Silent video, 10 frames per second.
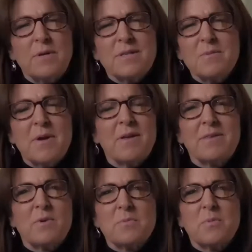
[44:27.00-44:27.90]
somehow
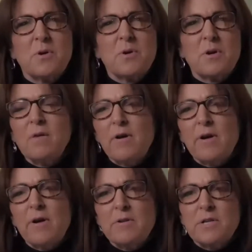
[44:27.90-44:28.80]
think we should put all of
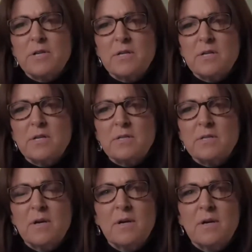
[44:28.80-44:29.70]
our energy
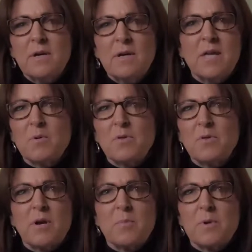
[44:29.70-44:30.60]
into
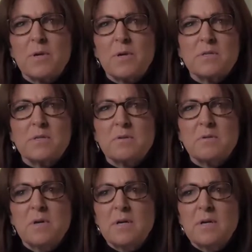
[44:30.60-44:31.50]
chemotherapies
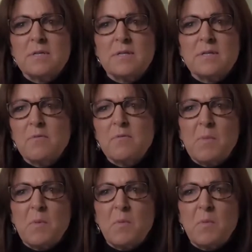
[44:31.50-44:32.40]
to save
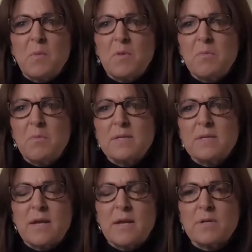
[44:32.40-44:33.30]
women with
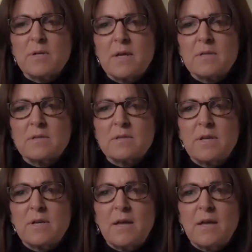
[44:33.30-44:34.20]
metastatic breast cancer. And
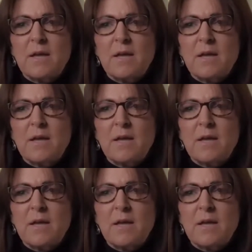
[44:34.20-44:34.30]
yet,